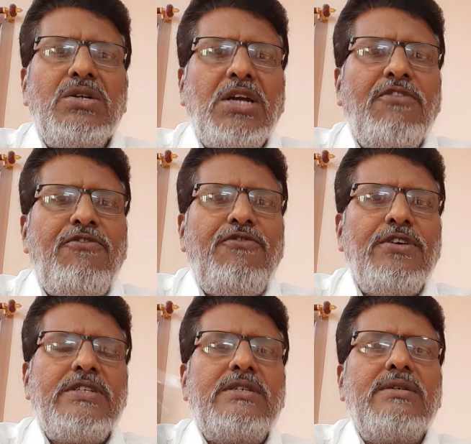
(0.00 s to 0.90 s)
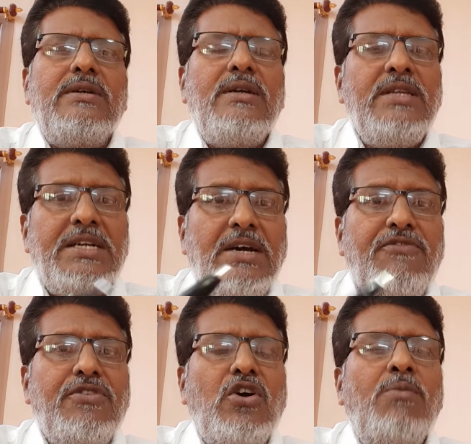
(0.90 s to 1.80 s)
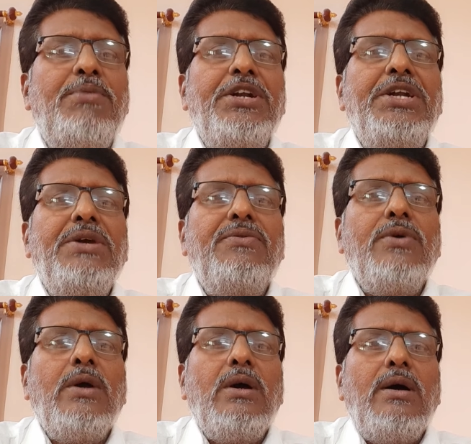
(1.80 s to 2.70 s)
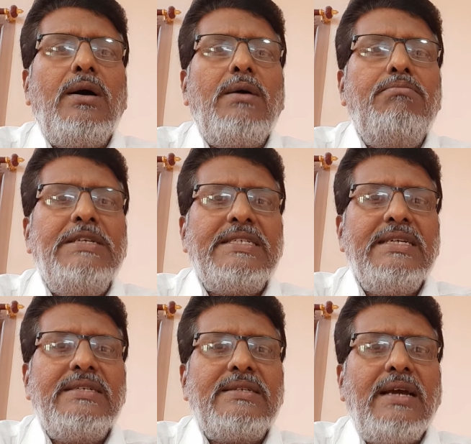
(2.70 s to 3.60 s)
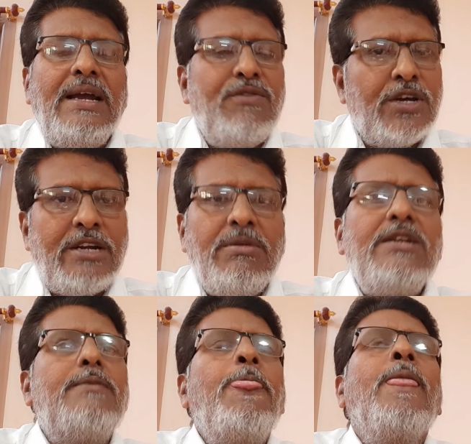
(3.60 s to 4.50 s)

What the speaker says: tough competitive business environment,